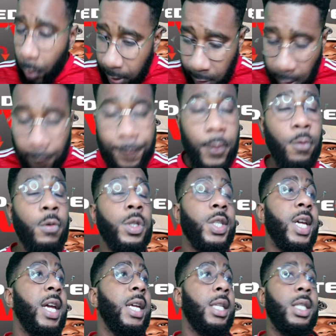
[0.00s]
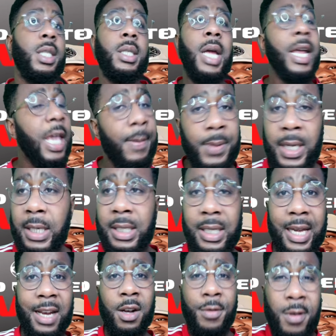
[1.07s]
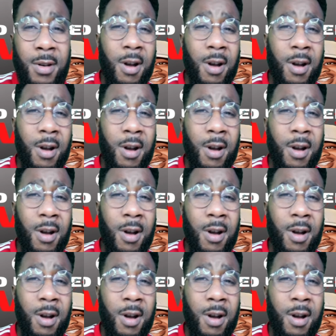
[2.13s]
Nothing will change. I keep saying this again.